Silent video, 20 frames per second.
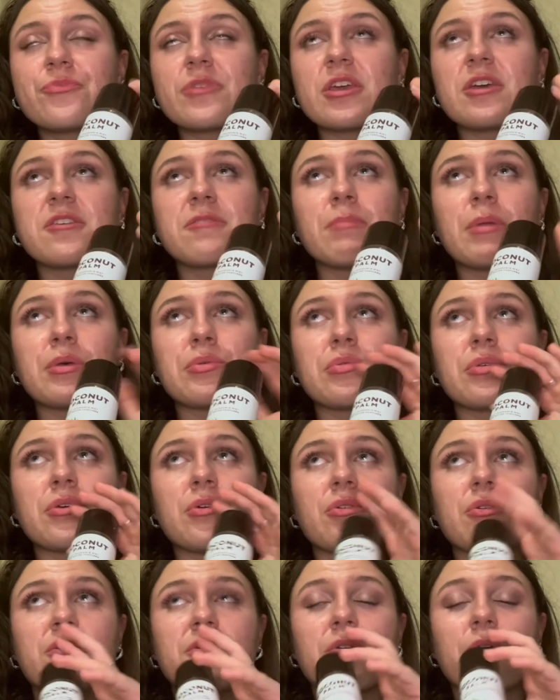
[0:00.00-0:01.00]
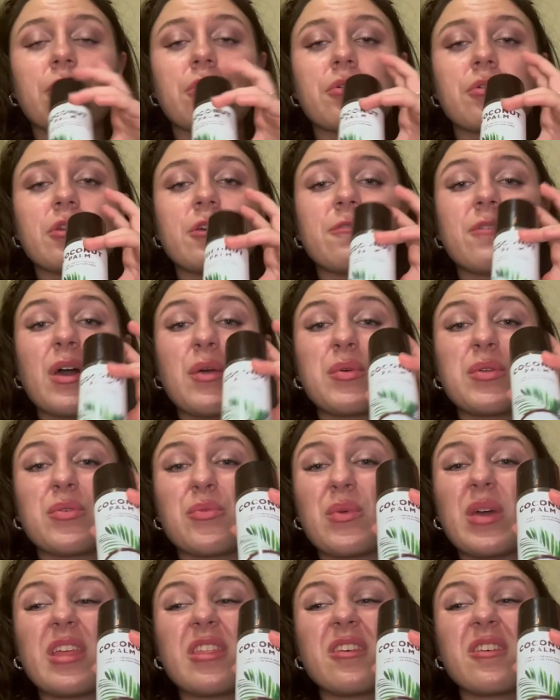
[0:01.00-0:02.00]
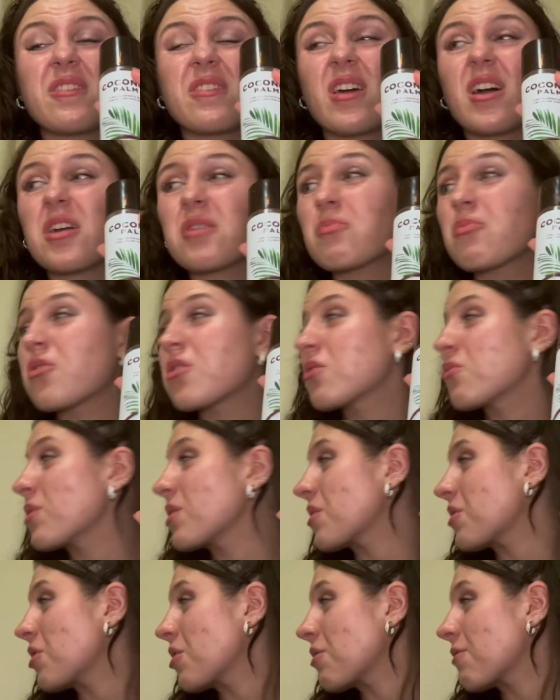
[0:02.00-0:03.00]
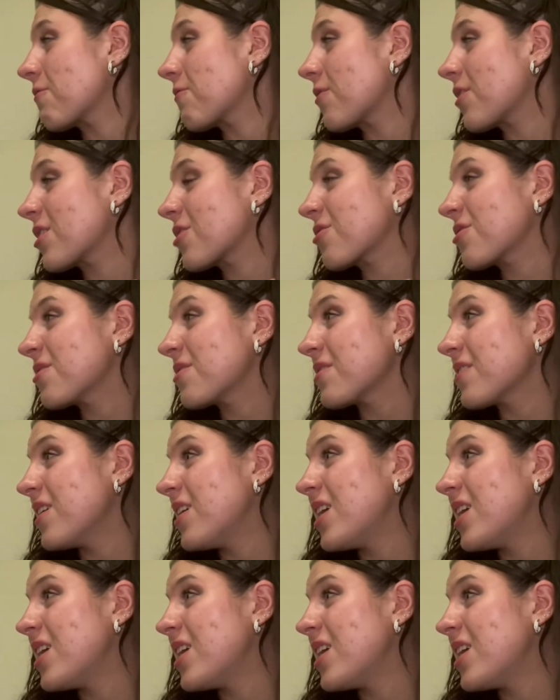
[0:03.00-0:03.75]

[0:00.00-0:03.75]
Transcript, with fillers: especially on its own. If I were to wear this, I'd put it with another fragrance,